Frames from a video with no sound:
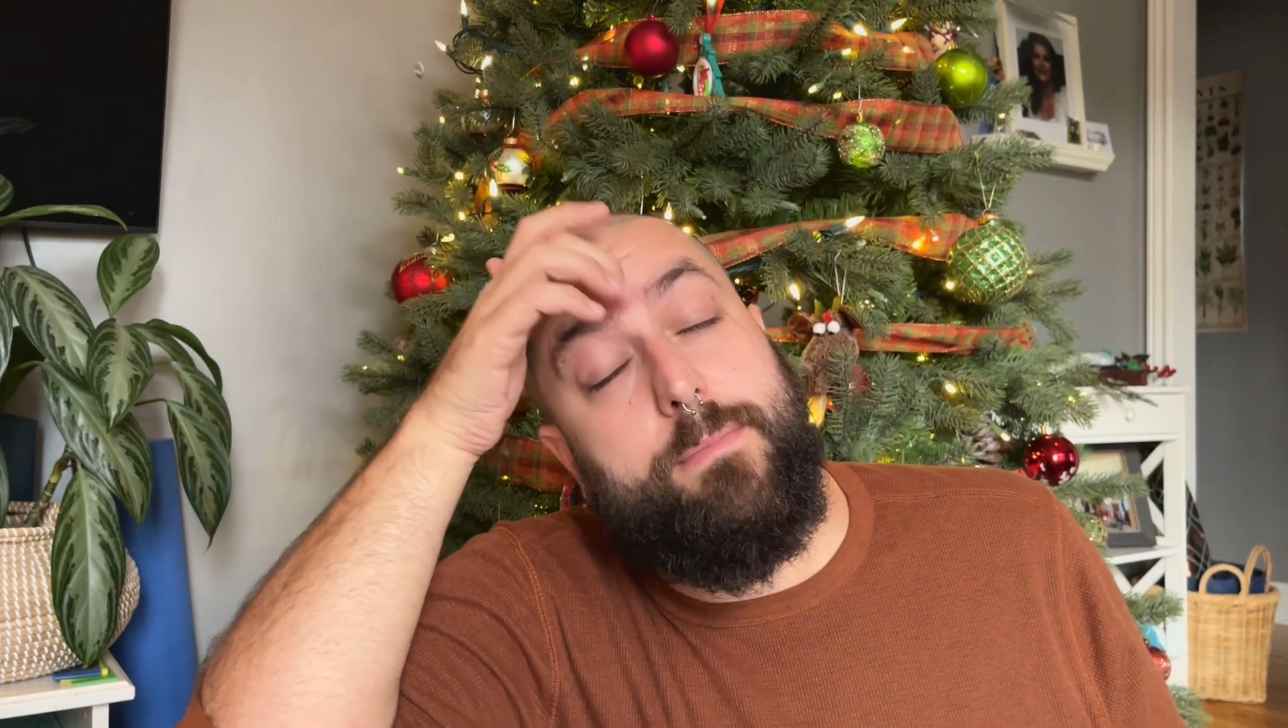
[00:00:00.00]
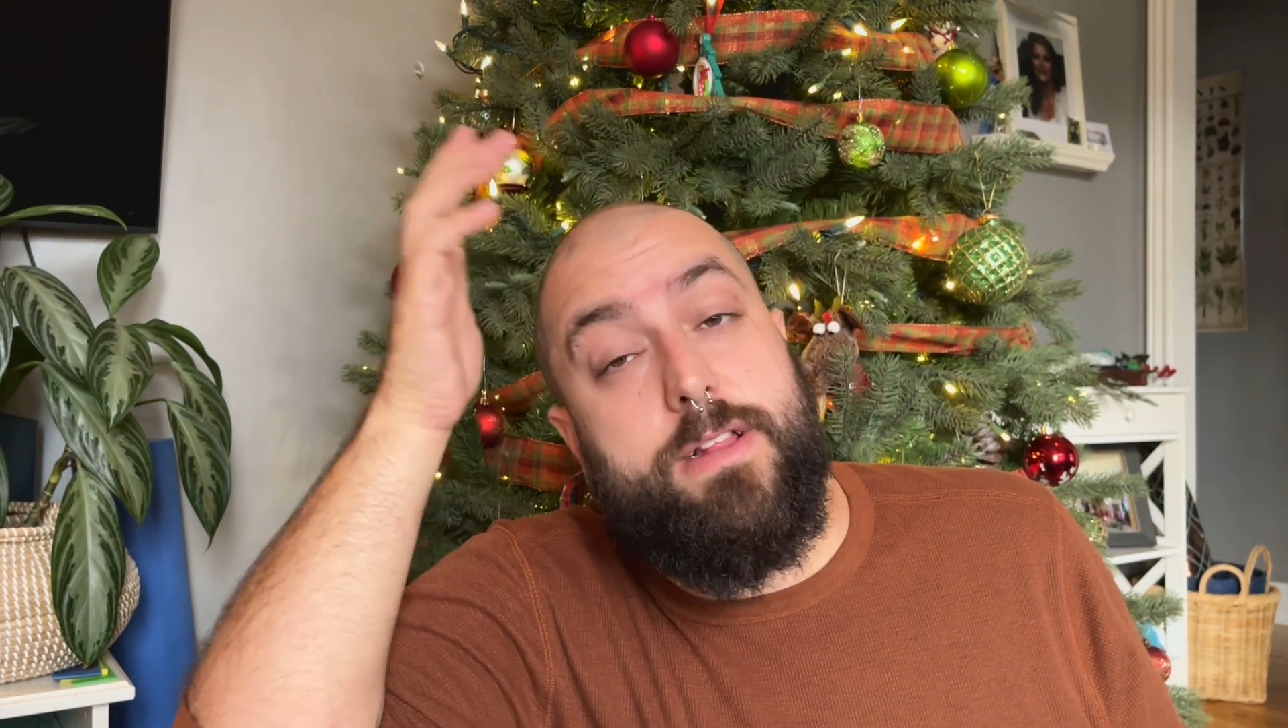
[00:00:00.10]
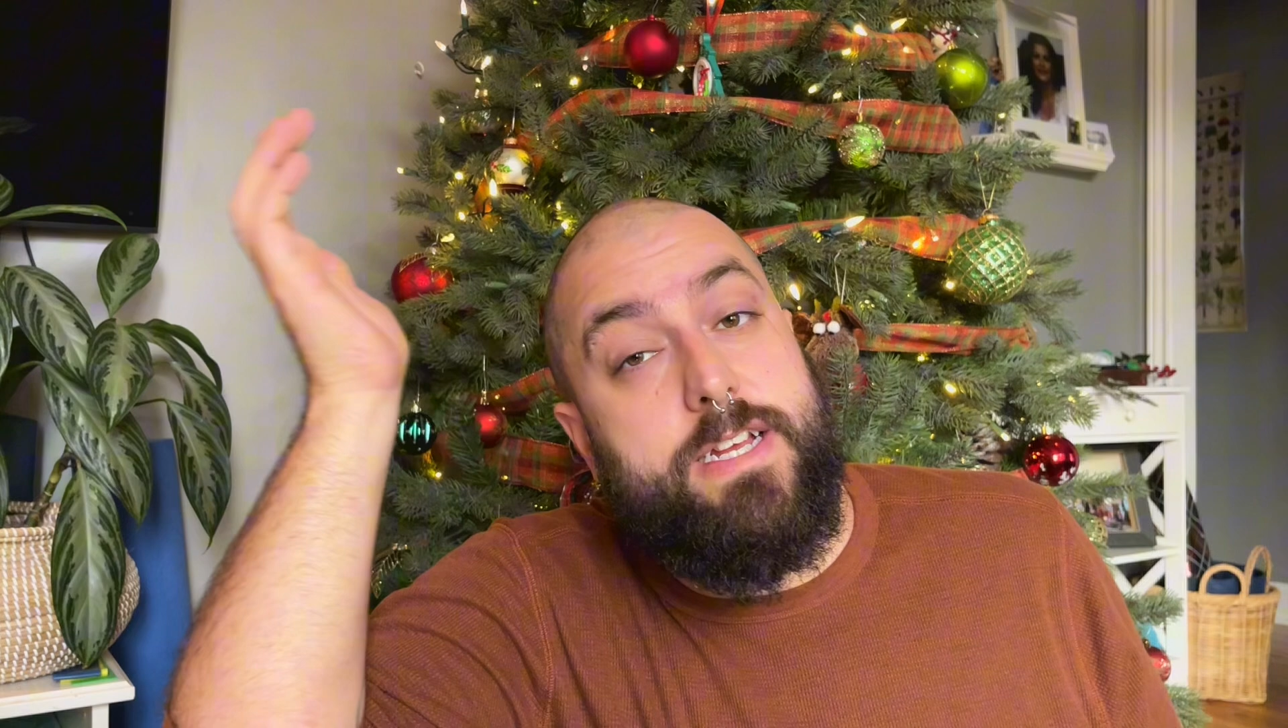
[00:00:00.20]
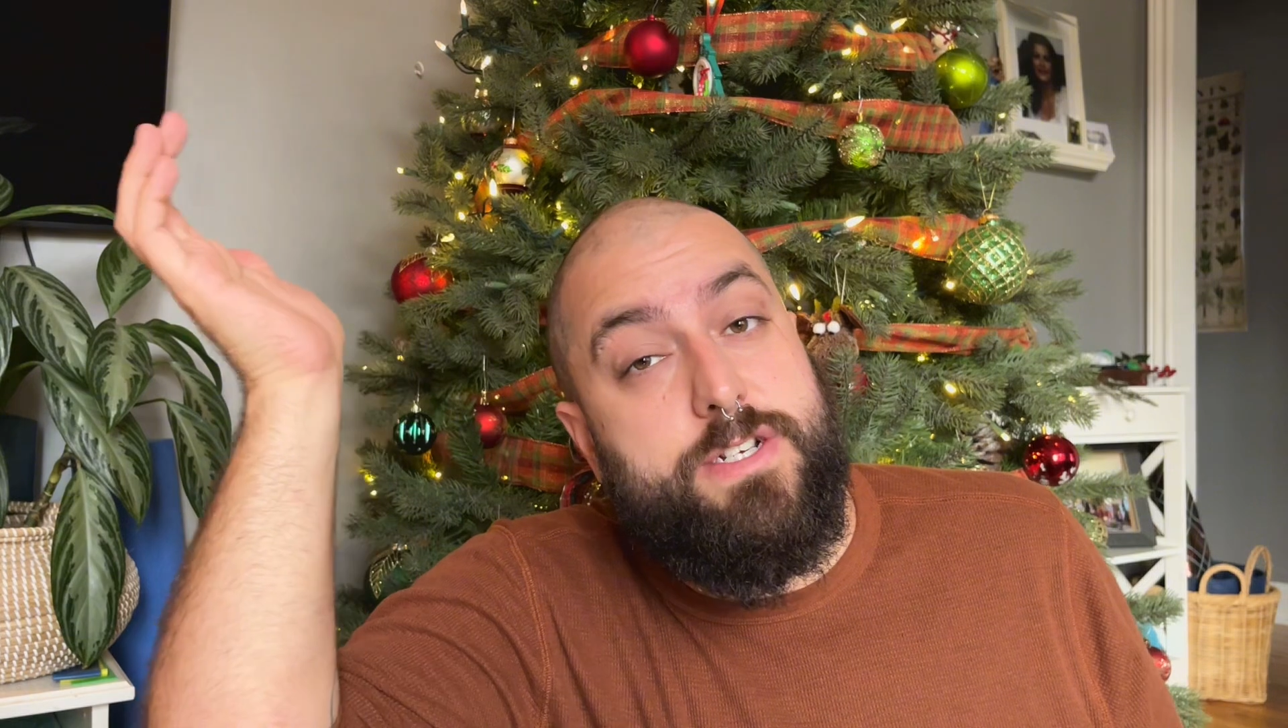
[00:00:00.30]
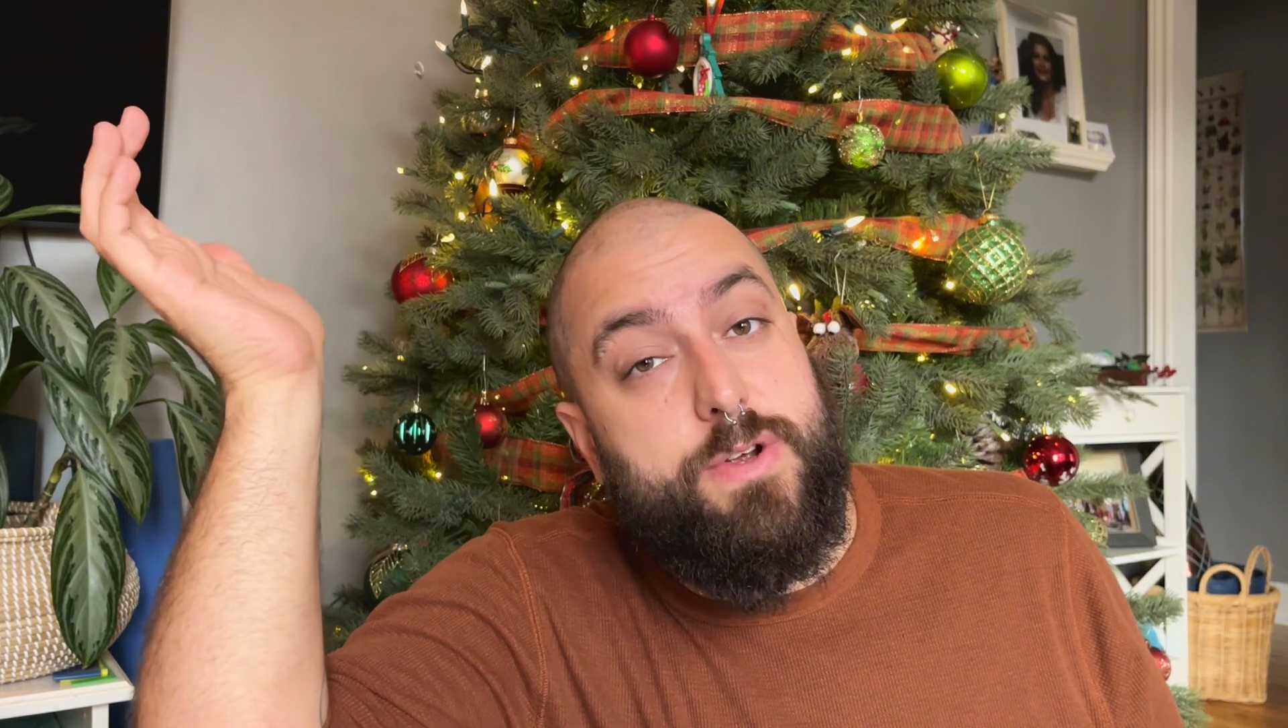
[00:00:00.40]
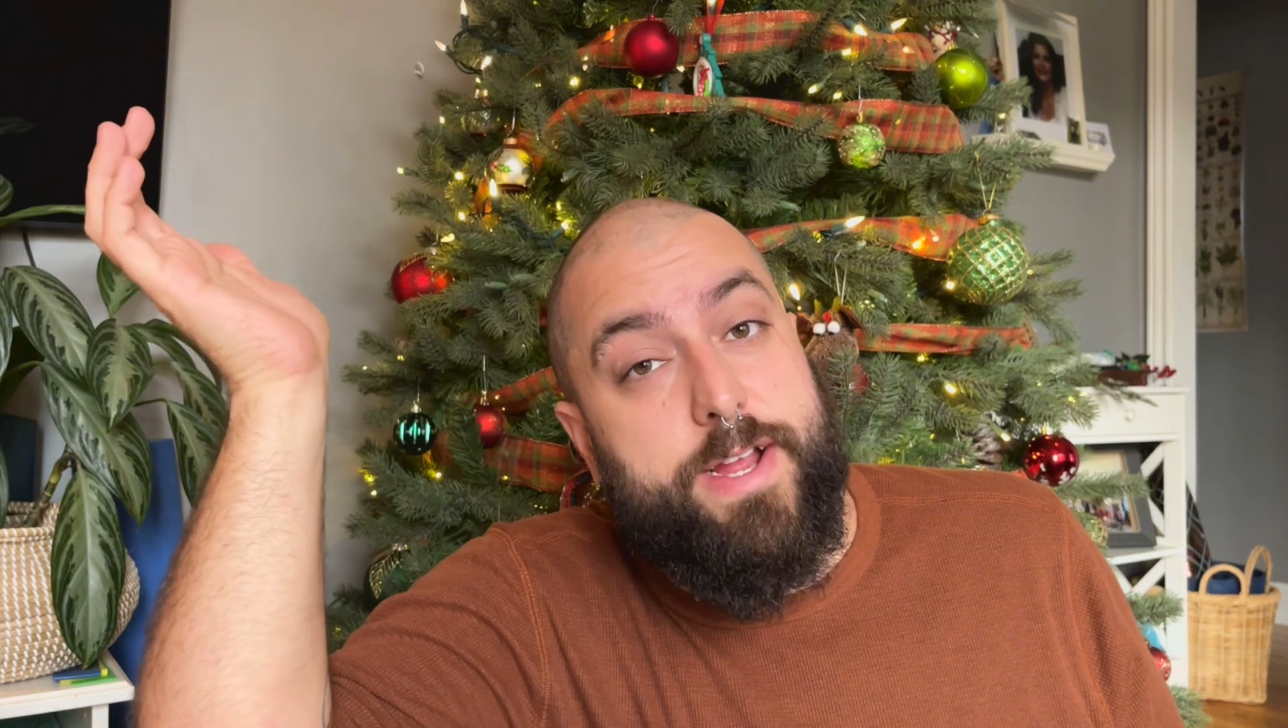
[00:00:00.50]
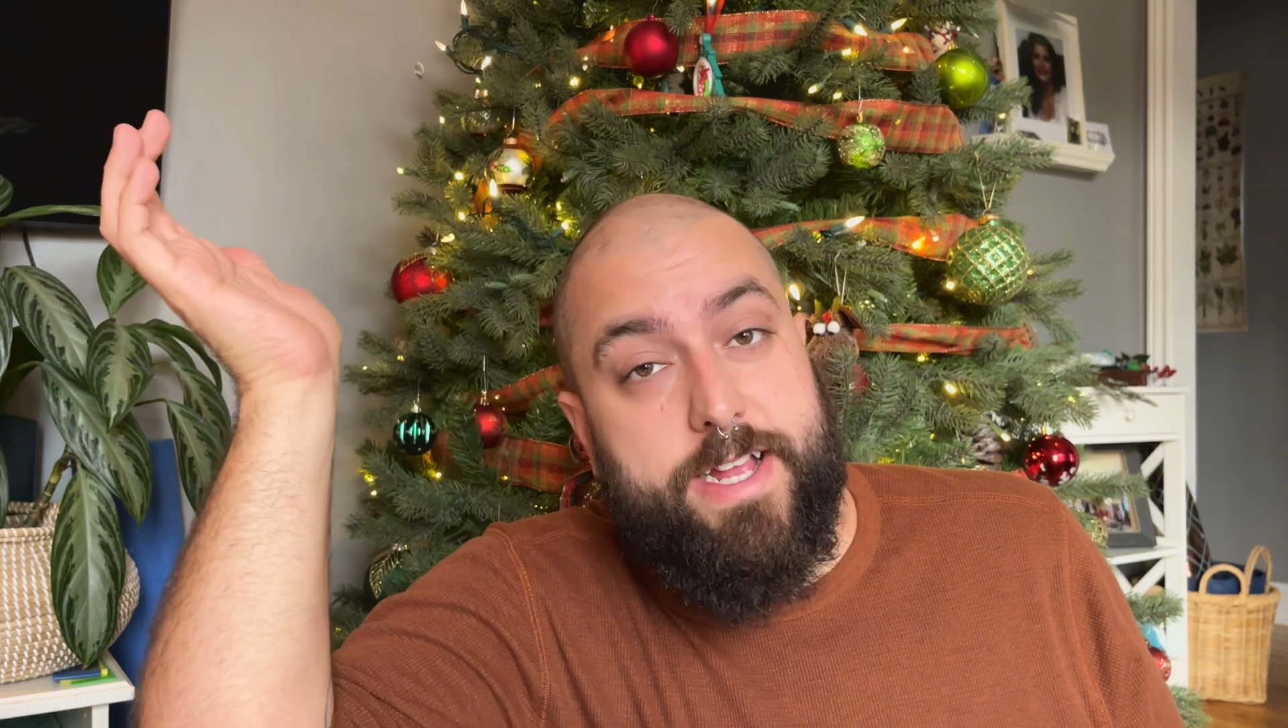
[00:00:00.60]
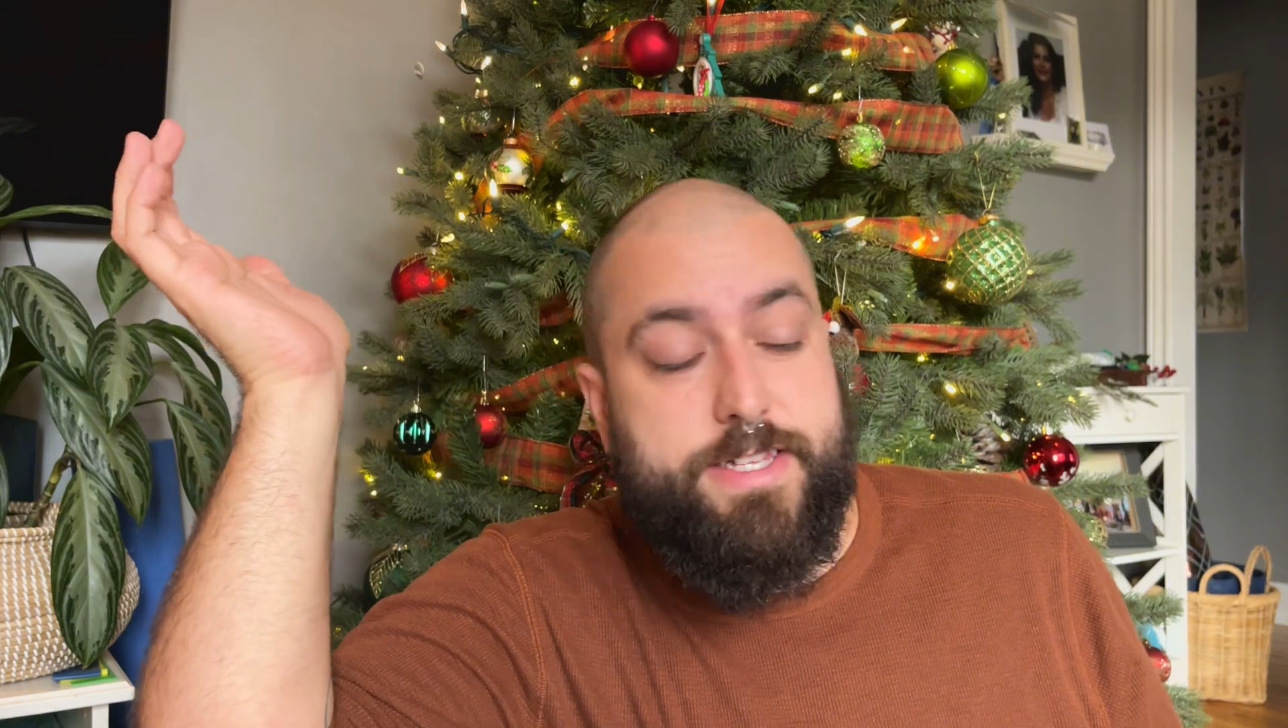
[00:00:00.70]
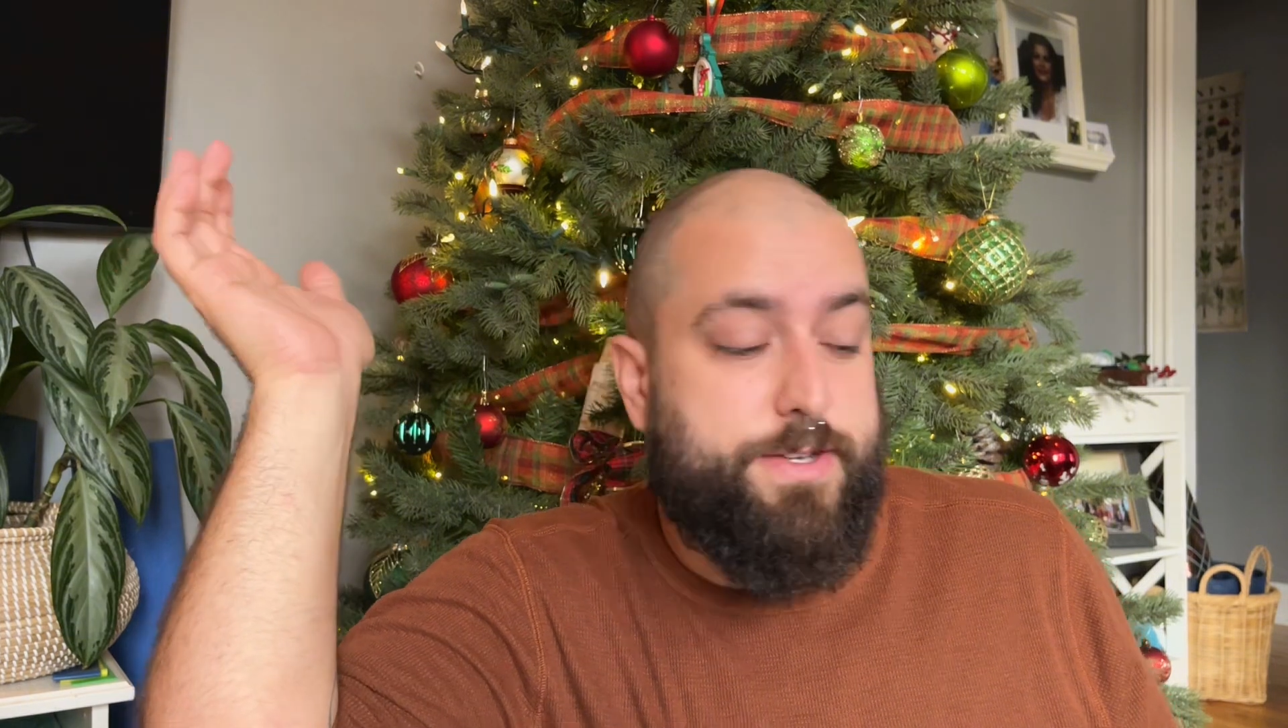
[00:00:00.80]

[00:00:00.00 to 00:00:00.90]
really enjoying it.